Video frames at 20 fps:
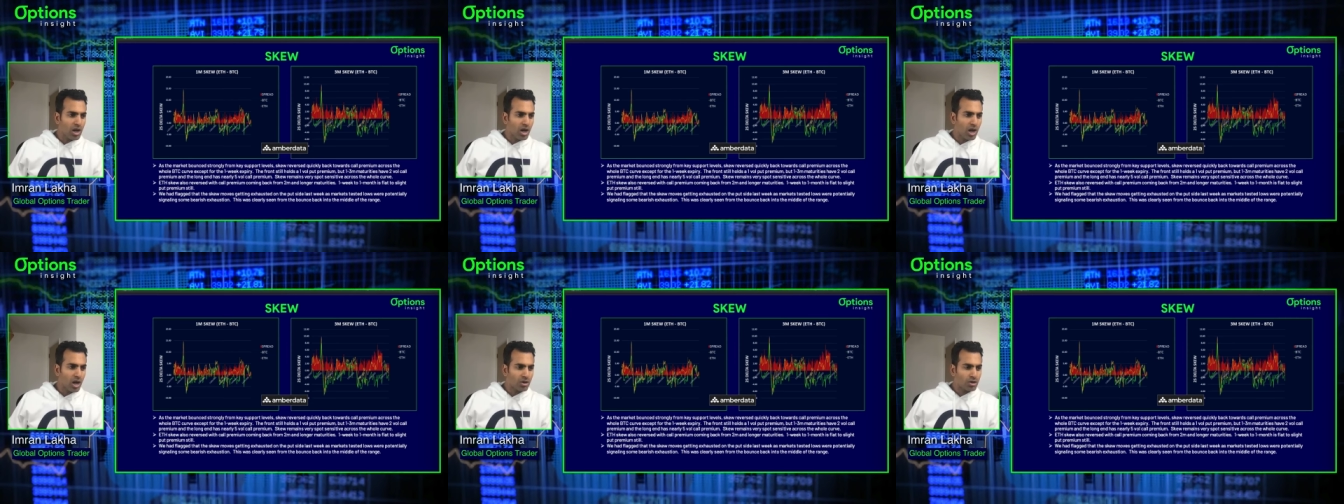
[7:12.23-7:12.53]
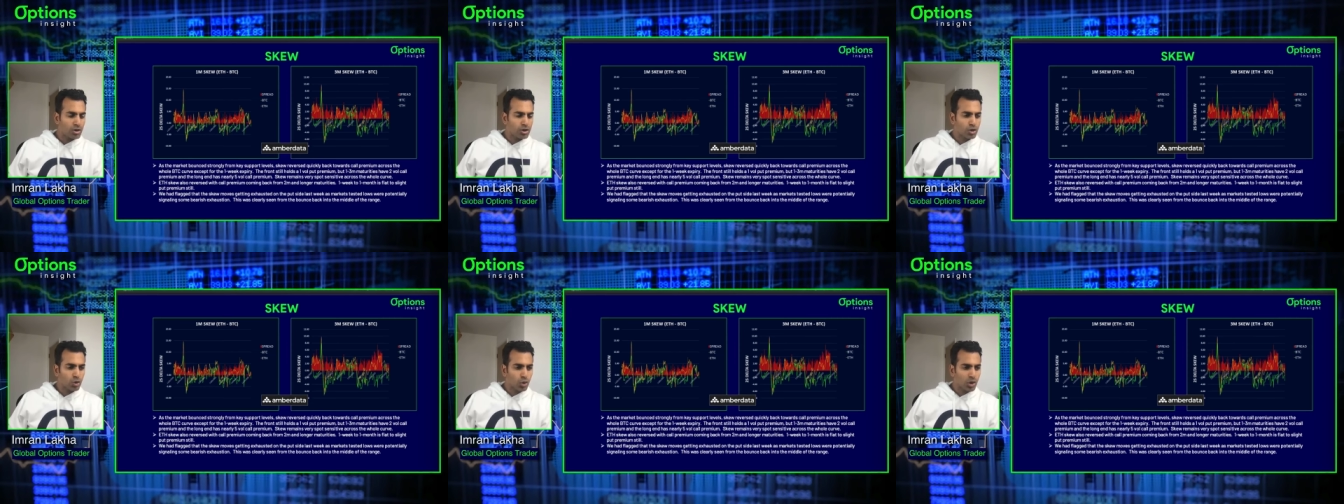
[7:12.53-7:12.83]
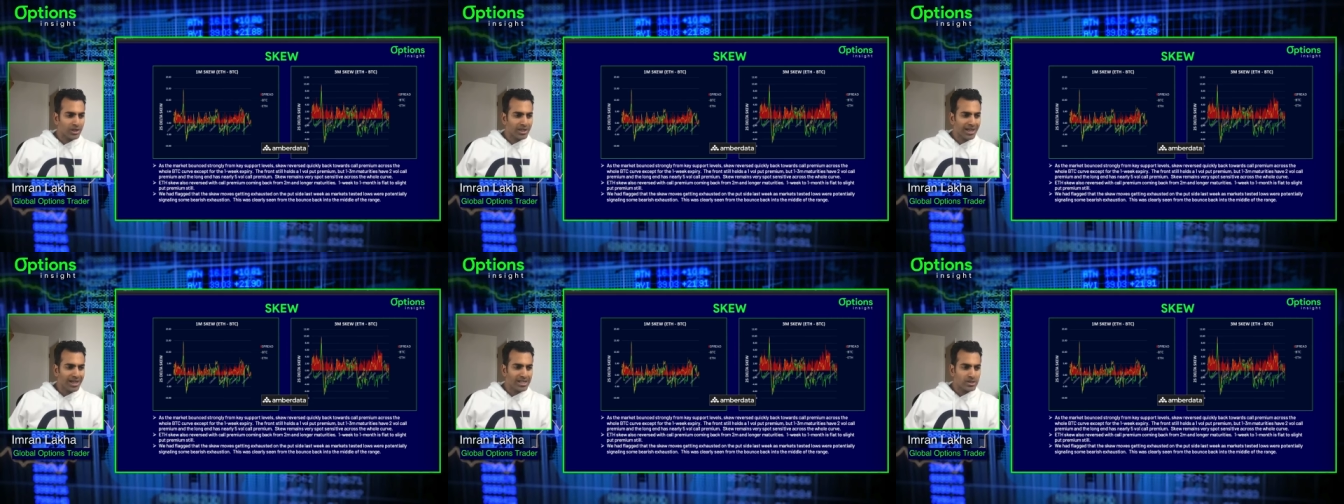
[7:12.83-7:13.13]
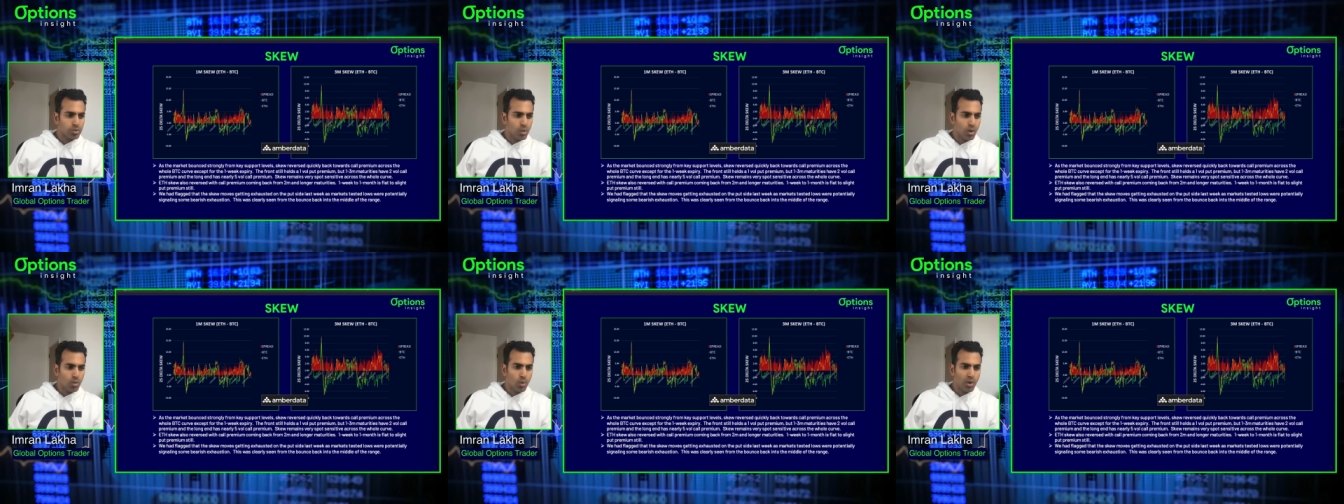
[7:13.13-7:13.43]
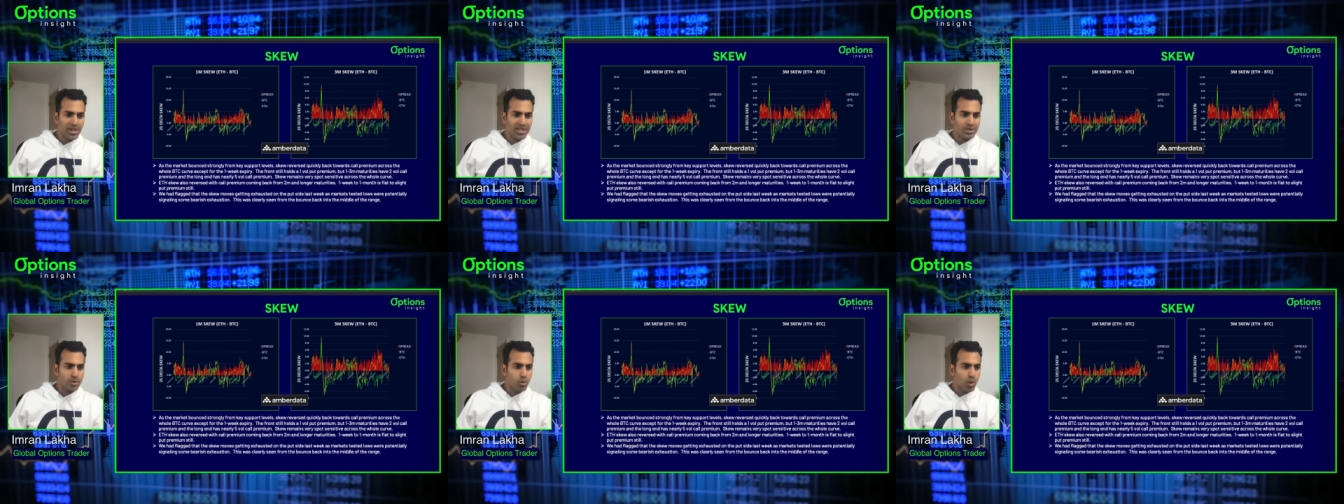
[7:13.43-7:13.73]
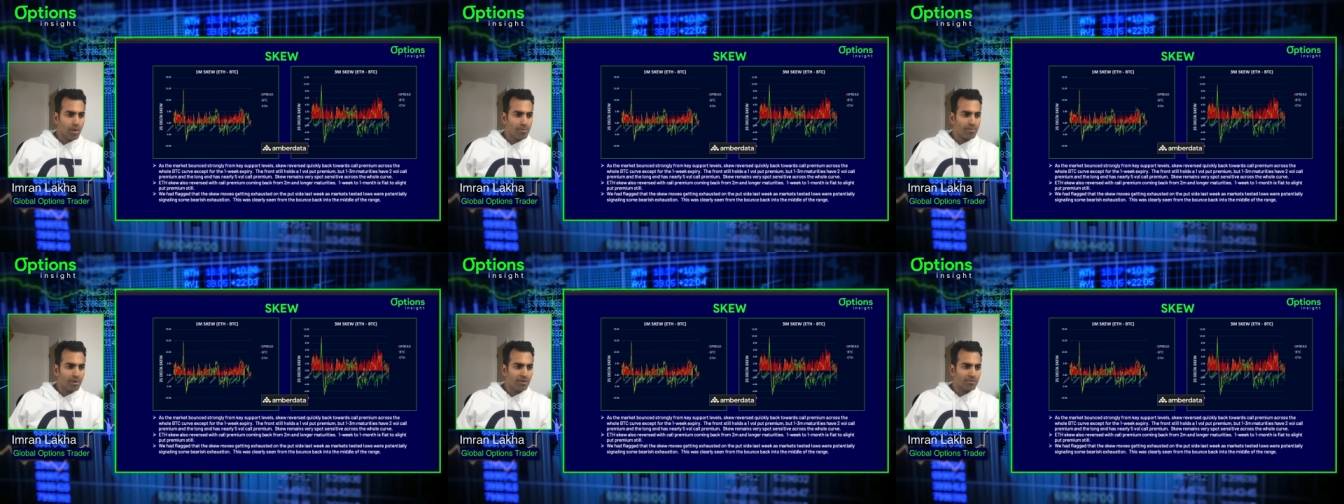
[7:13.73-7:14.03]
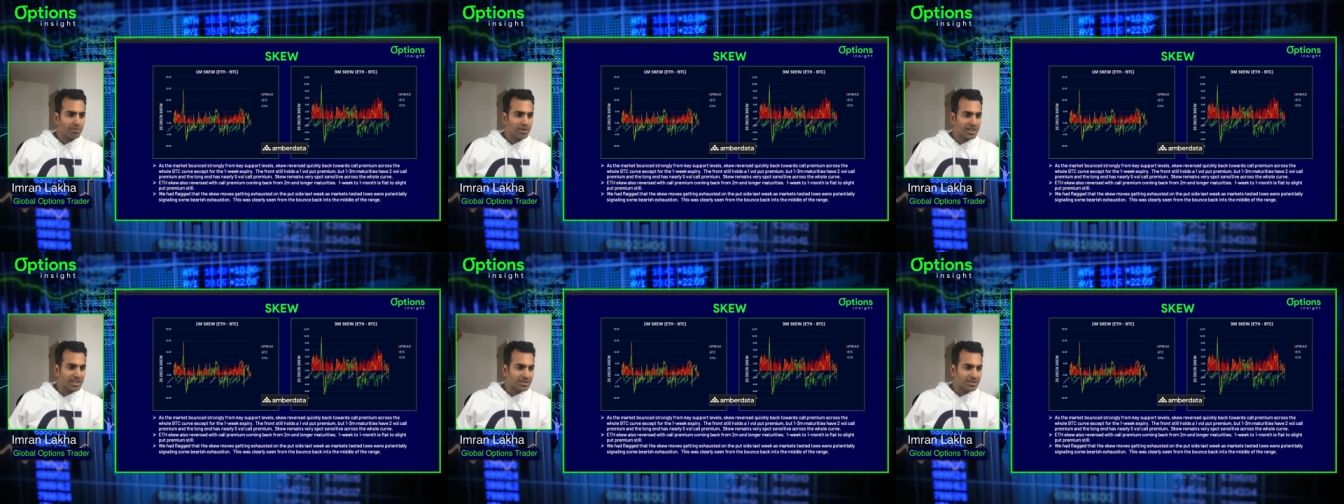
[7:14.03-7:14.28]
Uh, the shorter dates, one week to one month,